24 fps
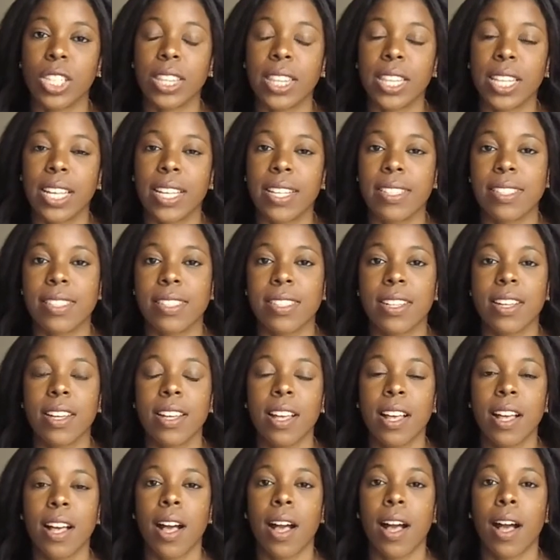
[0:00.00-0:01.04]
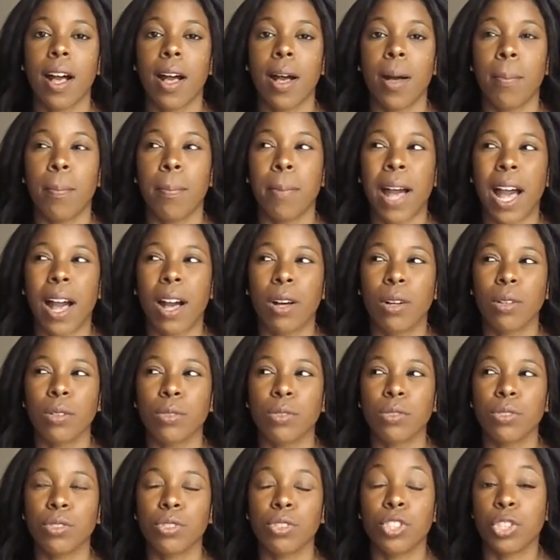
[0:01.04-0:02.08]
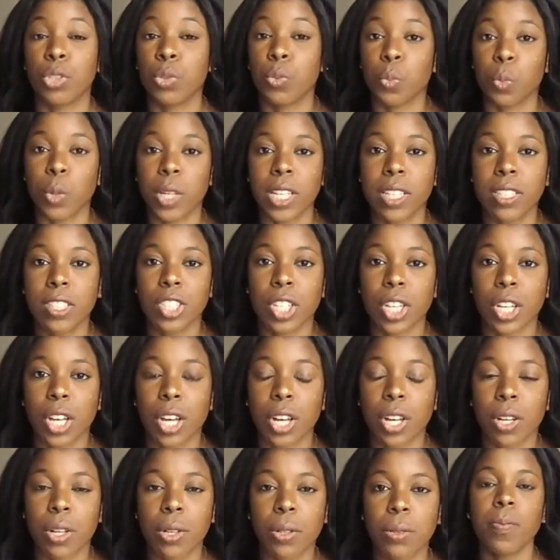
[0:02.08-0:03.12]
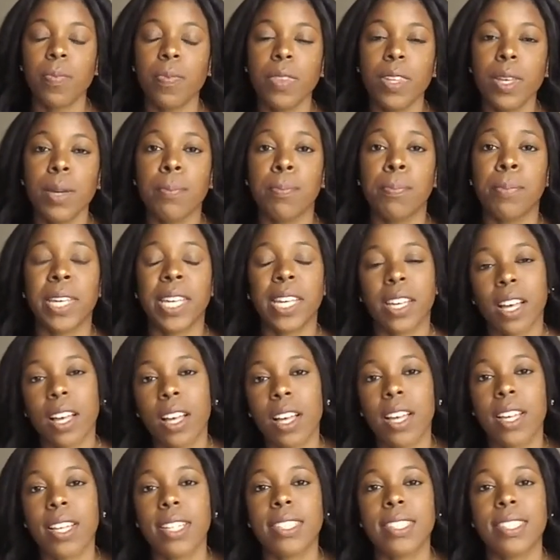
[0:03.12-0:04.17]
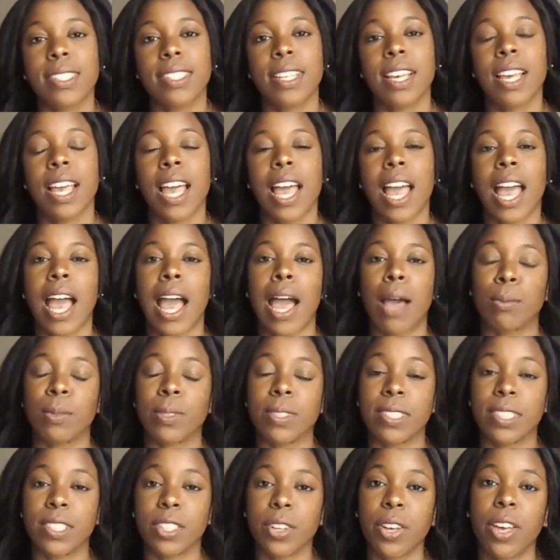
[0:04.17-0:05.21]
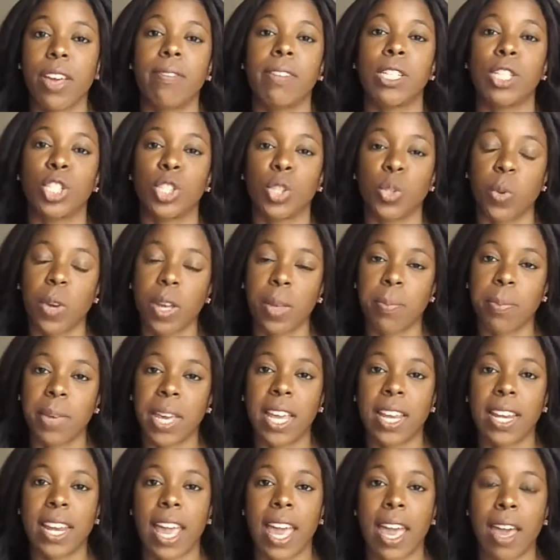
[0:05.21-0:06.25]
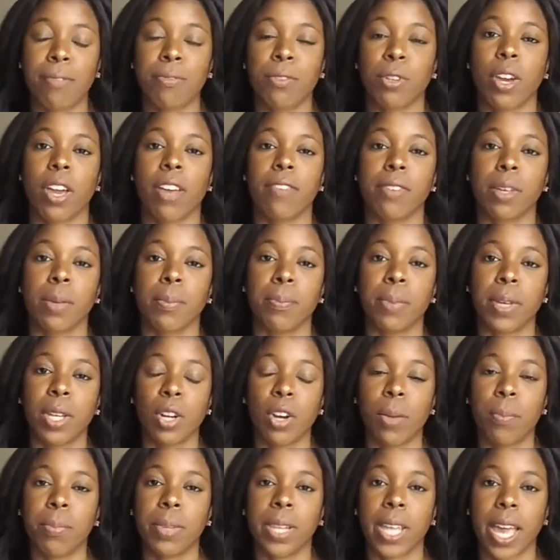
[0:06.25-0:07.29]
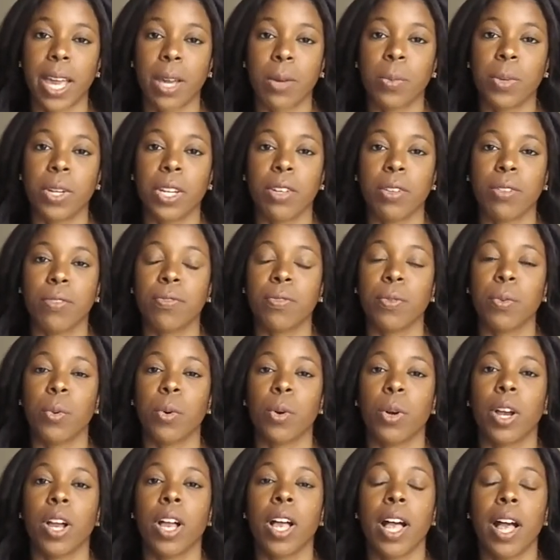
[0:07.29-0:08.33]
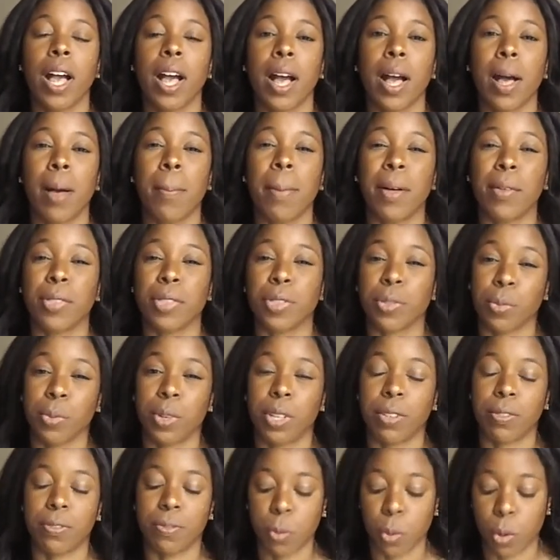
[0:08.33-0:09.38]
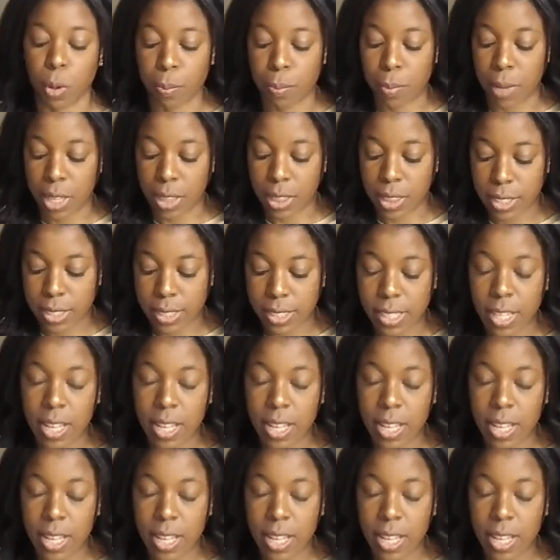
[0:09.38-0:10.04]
list about 2 weeks ago because I was still having joint pain after having been on Plaquenil for about 3 to 4 months.